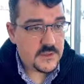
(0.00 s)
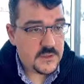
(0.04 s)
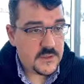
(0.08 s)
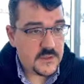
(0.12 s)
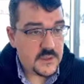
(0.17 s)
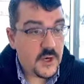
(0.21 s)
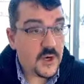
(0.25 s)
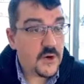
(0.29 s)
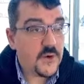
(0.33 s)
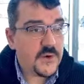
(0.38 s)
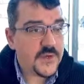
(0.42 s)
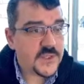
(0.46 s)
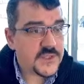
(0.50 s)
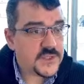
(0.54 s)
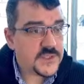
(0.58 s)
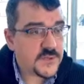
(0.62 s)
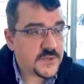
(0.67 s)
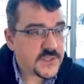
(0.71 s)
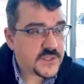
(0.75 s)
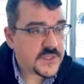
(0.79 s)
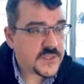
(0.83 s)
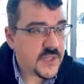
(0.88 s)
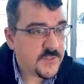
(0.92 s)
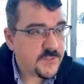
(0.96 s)
Oh, is there a
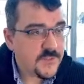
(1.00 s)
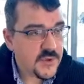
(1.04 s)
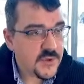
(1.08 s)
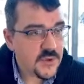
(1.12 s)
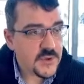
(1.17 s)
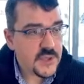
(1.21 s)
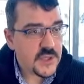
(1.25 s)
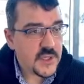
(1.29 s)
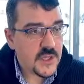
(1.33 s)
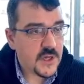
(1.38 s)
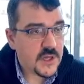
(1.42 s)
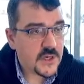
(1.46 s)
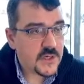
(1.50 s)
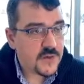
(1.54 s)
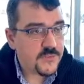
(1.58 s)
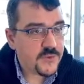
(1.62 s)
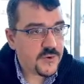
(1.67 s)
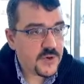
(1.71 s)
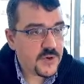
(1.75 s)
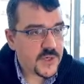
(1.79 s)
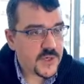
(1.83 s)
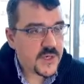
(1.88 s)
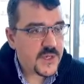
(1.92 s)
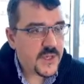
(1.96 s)
sample
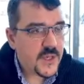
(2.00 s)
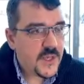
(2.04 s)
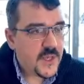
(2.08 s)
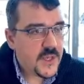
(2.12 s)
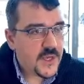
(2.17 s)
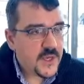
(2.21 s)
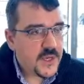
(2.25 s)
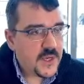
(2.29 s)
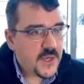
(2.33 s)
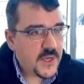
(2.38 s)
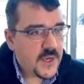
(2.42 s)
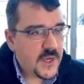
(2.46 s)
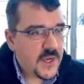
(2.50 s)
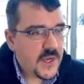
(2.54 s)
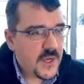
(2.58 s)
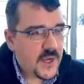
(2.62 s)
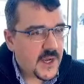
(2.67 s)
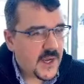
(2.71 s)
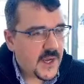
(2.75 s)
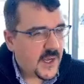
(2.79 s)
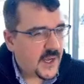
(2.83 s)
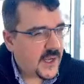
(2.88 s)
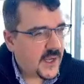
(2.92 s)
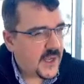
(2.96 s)
logbook?
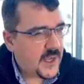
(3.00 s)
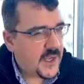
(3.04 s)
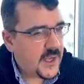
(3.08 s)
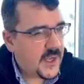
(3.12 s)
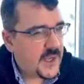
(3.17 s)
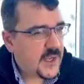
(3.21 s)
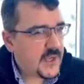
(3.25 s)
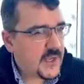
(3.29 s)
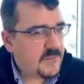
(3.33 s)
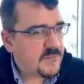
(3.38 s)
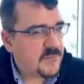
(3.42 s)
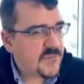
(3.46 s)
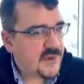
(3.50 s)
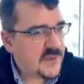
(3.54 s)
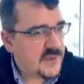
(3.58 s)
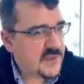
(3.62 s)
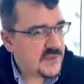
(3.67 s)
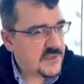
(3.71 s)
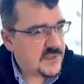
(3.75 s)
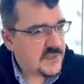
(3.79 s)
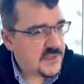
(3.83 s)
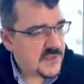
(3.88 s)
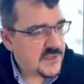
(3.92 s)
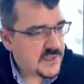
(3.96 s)
I
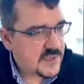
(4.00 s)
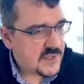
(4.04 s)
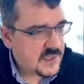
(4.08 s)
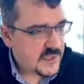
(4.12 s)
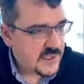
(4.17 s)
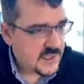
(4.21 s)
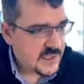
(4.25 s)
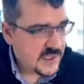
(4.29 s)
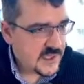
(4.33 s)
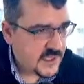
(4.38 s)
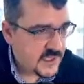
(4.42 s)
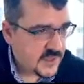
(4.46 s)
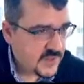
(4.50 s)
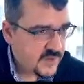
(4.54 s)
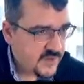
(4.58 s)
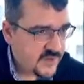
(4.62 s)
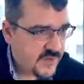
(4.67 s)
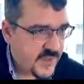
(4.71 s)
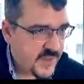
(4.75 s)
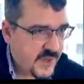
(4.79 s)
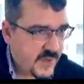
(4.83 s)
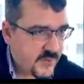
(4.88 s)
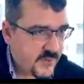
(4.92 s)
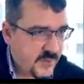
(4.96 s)
believe
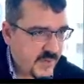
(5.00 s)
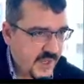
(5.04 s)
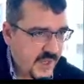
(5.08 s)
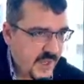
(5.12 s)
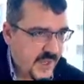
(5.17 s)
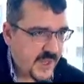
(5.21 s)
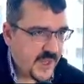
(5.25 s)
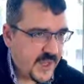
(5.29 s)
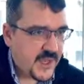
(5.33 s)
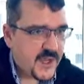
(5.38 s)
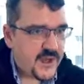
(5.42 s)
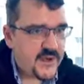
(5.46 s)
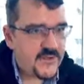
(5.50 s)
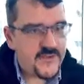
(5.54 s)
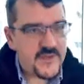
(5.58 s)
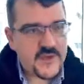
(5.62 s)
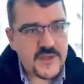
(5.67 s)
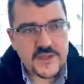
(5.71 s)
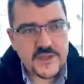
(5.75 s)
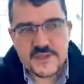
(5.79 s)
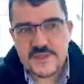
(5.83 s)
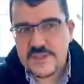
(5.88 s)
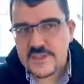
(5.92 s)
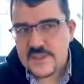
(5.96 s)
that we have
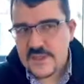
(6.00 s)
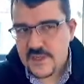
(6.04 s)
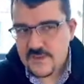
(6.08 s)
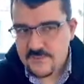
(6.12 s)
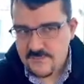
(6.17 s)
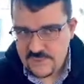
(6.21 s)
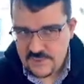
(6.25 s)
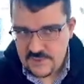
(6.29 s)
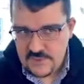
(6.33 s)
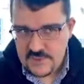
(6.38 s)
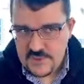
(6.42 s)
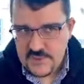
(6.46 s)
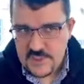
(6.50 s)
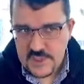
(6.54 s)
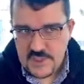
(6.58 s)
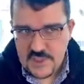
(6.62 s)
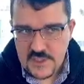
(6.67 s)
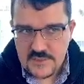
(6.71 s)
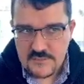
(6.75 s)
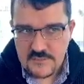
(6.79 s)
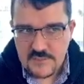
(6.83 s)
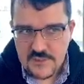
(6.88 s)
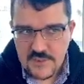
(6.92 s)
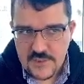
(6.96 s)
a sample
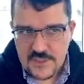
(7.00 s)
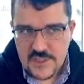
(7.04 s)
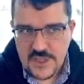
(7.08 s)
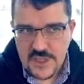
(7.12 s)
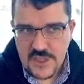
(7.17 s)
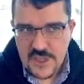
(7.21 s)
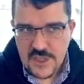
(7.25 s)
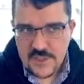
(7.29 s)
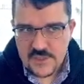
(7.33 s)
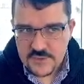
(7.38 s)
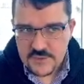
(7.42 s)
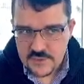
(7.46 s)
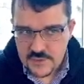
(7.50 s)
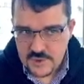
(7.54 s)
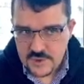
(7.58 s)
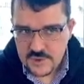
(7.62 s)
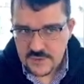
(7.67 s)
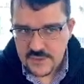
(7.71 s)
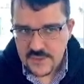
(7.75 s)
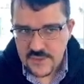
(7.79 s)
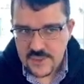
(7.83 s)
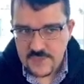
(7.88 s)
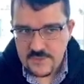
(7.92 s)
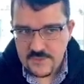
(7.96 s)
logbook
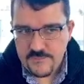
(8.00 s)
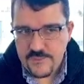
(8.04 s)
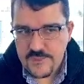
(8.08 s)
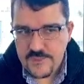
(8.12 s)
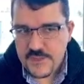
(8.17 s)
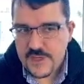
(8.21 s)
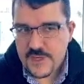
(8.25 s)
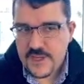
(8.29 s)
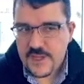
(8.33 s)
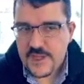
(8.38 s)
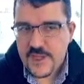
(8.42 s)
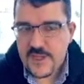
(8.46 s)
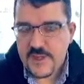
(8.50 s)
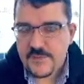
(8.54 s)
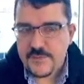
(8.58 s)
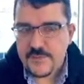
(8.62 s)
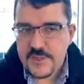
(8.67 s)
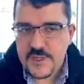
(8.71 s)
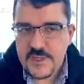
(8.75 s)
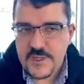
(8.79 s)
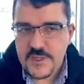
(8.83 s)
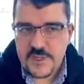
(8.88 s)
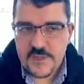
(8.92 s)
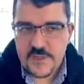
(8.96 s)
entry, but I'm
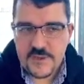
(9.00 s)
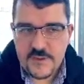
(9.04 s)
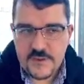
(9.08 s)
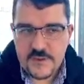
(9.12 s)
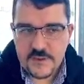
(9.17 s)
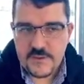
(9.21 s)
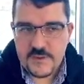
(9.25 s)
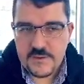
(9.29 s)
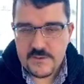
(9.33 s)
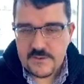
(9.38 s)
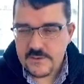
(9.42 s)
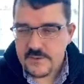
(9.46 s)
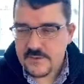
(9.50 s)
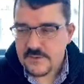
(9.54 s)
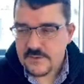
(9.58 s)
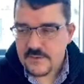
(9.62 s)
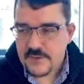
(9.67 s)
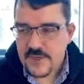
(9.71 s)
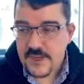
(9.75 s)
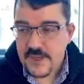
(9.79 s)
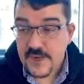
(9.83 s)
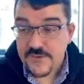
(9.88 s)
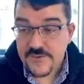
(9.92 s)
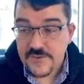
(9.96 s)
gonna,
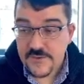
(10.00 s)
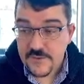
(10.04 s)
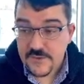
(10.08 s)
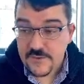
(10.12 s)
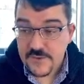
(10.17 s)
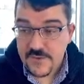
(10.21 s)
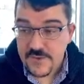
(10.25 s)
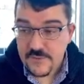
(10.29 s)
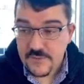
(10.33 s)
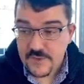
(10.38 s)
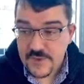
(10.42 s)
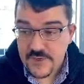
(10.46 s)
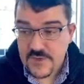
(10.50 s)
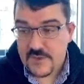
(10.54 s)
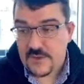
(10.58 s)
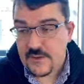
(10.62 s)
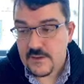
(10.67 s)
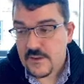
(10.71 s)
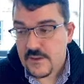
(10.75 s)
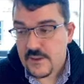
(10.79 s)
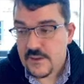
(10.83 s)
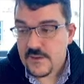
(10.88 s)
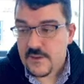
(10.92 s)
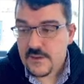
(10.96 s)
after
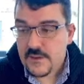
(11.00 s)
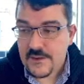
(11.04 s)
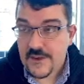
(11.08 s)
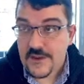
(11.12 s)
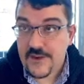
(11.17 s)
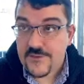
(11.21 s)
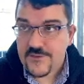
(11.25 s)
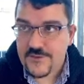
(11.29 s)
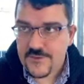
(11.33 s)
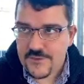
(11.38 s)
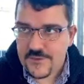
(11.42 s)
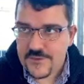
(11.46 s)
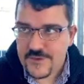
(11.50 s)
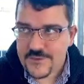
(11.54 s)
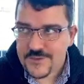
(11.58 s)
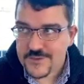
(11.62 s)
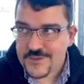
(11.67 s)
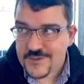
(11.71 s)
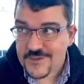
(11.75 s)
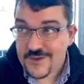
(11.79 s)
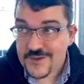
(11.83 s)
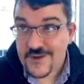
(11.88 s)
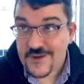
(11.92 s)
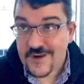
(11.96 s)

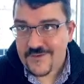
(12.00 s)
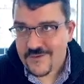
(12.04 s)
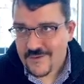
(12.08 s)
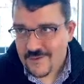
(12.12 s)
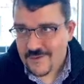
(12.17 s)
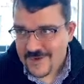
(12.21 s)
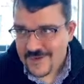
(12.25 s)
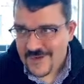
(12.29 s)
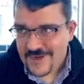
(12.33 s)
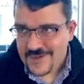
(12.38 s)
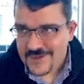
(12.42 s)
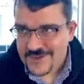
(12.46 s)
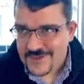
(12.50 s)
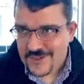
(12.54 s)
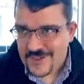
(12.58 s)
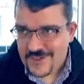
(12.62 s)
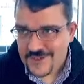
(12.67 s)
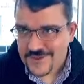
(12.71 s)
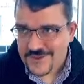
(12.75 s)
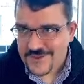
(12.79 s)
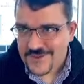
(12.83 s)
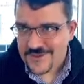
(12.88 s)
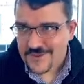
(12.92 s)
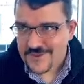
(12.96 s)
this and after my next
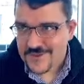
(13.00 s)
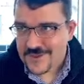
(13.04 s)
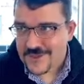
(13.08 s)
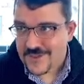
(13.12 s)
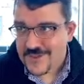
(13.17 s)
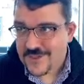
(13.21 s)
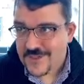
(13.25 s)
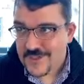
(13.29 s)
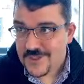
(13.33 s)
lecture and